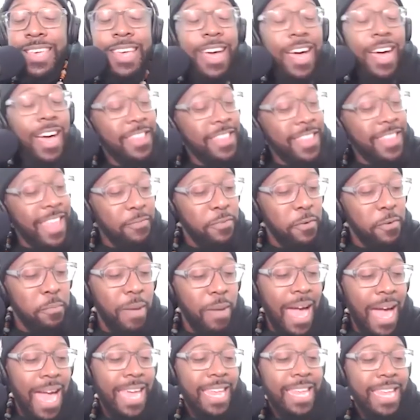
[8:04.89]
No. Never
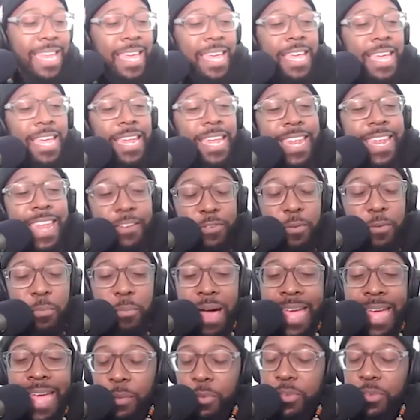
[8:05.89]
mind. Never
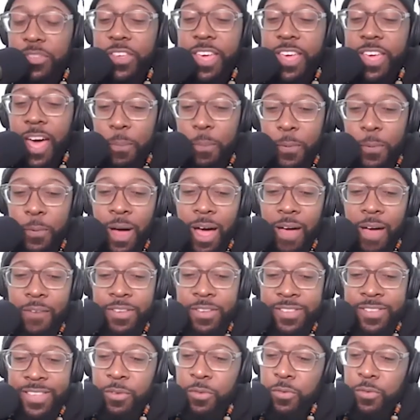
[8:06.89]
mind. There was a couple others.
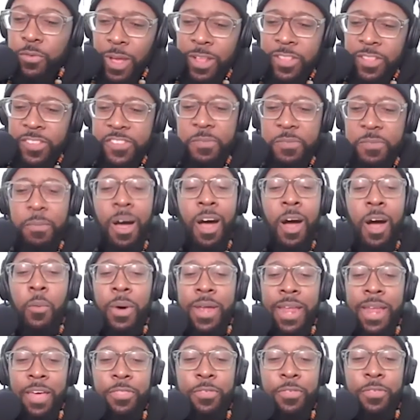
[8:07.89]
There was one smart one
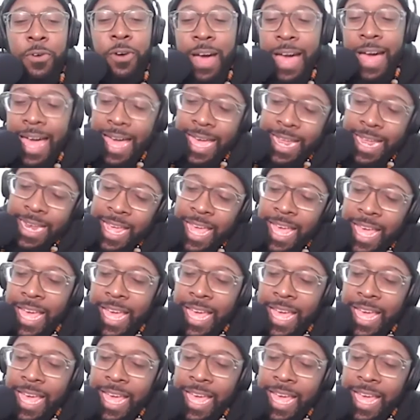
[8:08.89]
I thought I had.